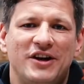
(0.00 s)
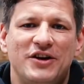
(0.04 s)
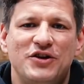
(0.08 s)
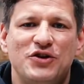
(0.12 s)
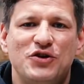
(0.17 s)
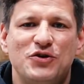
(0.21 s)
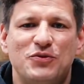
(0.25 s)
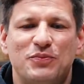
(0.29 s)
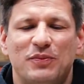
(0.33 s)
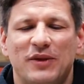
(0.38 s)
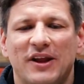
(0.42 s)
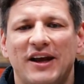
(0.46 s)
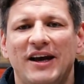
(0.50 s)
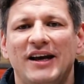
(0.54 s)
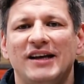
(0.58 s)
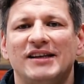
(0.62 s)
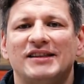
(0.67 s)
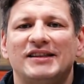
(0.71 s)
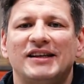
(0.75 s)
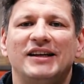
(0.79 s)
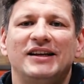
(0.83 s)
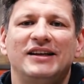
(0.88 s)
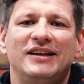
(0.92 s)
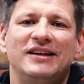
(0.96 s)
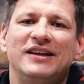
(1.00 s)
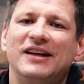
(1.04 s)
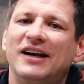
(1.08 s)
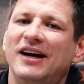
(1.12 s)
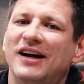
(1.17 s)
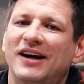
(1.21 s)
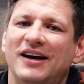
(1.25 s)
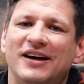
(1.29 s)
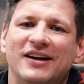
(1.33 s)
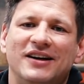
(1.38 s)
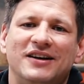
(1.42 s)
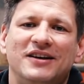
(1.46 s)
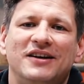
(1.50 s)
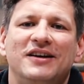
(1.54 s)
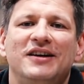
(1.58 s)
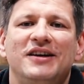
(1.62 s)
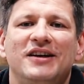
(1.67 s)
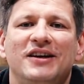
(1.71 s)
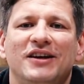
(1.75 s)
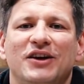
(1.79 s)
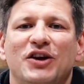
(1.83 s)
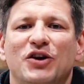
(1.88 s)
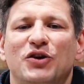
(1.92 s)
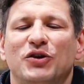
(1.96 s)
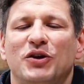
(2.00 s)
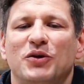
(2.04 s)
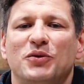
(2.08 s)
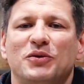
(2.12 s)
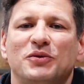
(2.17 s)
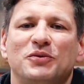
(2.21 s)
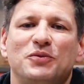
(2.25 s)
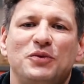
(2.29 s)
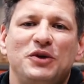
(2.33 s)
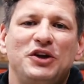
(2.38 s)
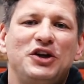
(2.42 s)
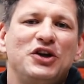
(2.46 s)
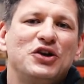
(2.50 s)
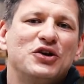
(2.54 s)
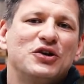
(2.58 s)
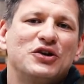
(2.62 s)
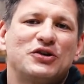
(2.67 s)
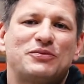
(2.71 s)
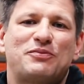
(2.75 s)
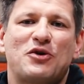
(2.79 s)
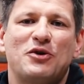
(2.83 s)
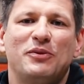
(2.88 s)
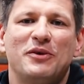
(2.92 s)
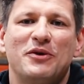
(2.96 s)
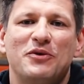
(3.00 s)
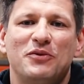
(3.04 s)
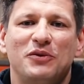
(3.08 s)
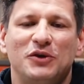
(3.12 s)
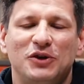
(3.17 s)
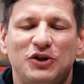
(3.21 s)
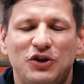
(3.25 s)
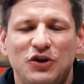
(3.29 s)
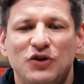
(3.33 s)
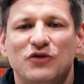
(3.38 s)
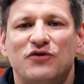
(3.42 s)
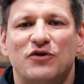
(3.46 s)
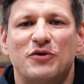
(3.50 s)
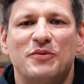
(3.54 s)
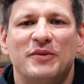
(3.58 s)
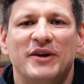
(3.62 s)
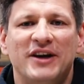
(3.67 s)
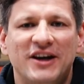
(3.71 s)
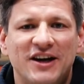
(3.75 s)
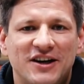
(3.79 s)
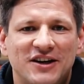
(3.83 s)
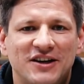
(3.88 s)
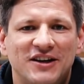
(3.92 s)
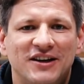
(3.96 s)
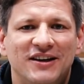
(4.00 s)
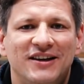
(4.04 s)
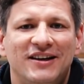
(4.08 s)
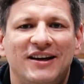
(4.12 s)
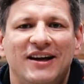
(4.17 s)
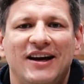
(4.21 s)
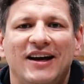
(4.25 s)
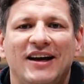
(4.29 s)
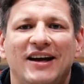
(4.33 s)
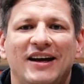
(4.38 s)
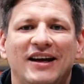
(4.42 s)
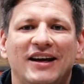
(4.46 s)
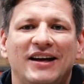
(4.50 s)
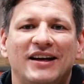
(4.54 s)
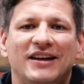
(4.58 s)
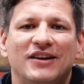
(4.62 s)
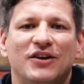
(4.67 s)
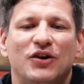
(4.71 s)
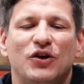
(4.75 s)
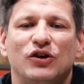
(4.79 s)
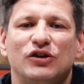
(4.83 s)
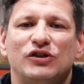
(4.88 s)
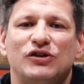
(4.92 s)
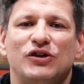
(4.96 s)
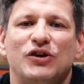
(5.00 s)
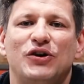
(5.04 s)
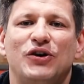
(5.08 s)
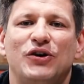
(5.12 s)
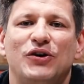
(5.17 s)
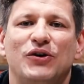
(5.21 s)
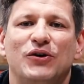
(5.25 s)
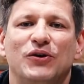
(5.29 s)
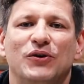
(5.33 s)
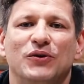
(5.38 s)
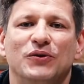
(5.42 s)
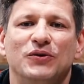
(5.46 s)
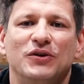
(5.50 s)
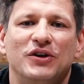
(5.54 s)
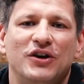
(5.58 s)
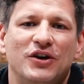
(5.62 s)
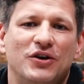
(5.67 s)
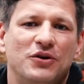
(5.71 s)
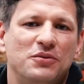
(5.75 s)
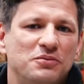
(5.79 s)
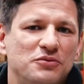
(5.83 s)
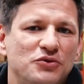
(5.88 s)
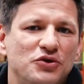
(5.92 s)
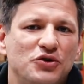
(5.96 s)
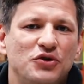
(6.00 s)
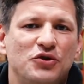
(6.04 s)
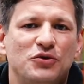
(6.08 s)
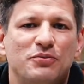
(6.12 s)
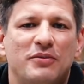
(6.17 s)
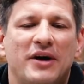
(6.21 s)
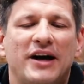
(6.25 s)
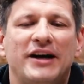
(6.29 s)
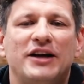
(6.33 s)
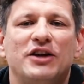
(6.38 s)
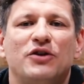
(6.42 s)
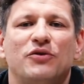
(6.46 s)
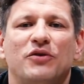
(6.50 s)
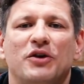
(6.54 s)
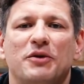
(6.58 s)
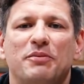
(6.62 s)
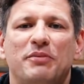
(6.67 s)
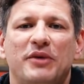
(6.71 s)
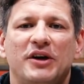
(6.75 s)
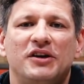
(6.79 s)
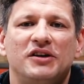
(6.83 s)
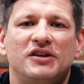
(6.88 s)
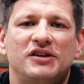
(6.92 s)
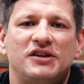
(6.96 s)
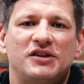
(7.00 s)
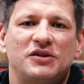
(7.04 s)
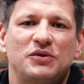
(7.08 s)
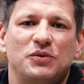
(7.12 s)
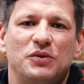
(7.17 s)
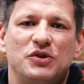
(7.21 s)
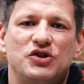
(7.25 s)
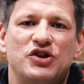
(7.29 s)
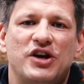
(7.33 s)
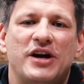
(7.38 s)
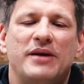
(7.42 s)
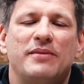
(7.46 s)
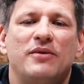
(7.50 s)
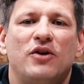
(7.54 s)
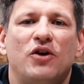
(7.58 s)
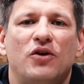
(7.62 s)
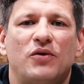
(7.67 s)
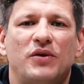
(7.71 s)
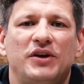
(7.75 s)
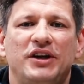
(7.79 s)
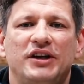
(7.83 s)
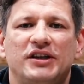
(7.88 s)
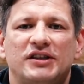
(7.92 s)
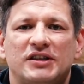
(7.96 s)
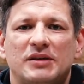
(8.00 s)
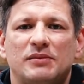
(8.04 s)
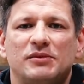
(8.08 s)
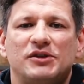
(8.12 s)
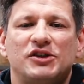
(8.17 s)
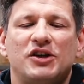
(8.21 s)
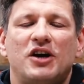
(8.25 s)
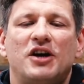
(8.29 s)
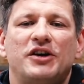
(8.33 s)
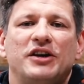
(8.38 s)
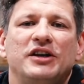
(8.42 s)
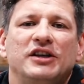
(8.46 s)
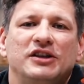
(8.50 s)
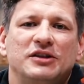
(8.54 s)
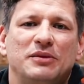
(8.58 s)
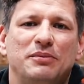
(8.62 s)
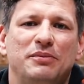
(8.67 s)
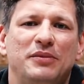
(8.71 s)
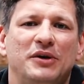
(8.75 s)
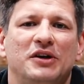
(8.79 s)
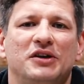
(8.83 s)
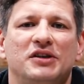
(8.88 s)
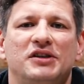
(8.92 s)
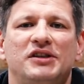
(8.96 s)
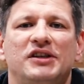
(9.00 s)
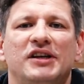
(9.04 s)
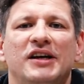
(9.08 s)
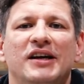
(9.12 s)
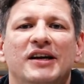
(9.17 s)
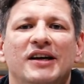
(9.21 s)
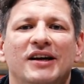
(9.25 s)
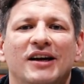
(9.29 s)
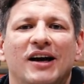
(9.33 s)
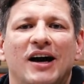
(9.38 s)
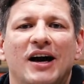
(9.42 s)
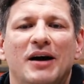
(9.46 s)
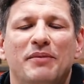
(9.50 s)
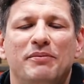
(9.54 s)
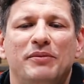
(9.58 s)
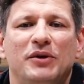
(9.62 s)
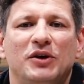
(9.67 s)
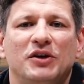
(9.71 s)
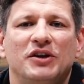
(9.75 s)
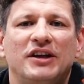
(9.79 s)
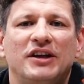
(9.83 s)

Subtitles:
in a new place, and the videos probably will do from here, and also new mining rig builds, which I'm already starting some builds. I'm